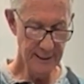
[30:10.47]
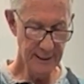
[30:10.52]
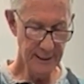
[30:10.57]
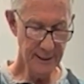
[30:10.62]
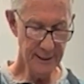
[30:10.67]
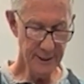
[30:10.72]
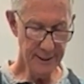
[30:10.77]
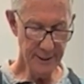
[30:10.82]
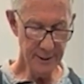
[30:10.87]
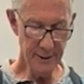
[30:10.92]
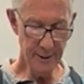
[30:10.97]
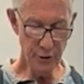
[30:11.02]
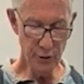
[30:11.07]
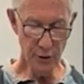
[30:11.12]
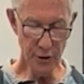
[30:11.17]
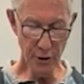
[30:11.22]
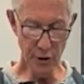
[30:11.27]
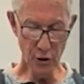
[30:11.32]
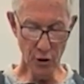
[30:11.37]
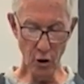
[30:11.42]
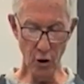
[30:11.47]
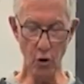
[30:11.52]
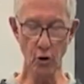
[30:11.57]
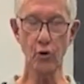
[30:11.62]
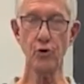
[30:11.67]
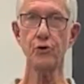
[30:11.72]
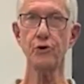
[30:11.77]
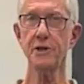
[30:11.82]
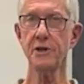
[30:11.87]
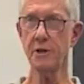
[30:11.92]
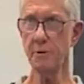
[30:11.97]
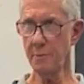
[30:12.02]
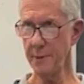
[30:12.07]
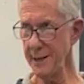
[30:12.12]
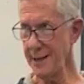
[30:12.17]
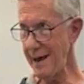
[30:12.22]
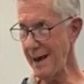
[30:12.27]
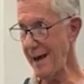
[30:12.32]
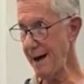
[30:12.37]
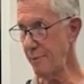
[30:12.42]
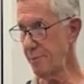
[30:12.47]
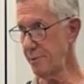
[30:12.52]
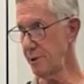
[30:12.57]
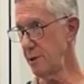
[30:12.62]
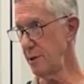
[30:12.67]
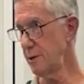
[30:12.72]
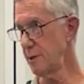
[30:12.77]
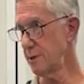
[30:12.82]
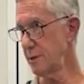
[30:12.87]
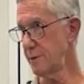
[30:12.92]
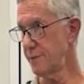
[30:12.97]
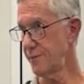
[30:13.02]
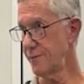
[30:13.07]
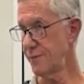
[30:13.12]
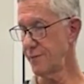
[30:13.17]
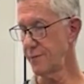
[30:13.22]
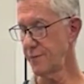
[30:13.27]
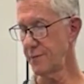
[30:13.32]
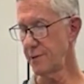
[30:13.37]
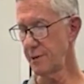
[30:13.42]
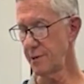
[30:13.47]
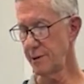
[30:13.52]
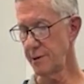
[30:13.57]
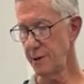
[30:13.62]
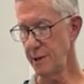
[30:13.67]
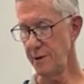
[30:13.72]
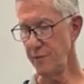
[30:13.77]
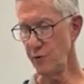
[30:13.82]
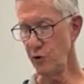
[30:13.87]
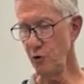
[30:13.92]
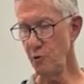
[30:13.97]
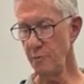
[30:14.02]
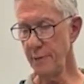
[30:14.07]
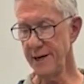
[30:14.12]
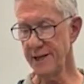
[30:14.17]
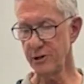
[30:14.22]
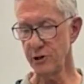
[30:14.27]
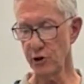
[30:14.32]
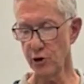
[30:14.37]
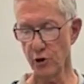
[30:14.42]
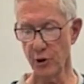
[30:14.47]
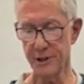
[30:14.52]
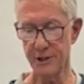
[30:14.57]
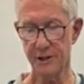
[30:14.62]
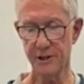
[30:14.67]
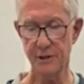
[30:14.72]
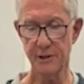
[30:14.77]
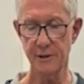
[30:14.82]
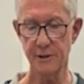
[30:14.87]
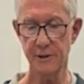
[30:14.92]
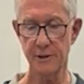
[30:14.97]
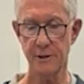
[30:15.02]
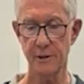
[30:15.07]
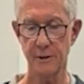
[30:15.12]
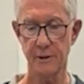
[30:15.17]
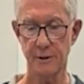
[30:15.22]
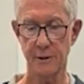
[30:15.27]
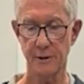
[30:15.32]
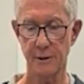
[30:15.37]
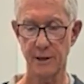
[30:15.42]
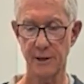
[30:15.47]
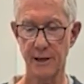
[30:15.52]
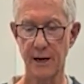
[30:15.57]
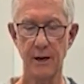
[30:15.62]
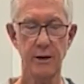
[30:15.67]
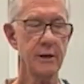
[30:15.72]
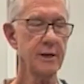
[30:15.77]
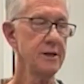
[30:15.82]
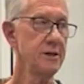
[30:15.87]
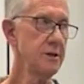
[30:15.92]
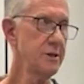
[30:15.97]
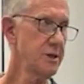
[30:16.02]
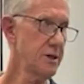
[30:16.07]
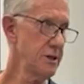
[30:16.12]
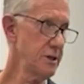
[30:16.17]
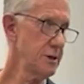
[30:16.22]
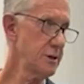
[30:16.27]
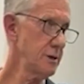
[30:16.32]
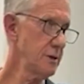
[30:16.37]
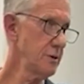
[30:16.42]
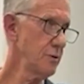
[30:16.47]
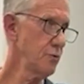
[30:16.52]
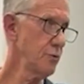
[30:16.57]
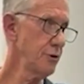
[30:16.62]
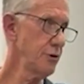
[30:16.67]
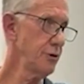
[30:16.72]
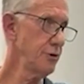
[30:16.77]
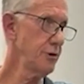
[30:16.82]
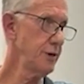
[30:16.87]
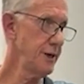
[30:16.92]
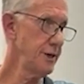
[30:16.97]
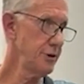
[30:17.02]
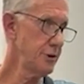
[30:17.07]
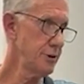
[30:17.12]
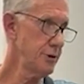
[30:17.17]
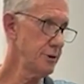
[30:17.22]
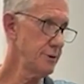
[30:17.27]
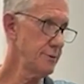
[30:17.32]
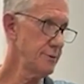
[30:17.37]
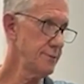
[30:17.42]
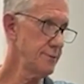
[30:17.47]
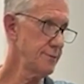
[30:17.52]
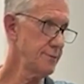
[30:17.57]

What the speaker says: Again, you can only be happy if you make choices that are consistent with your nature.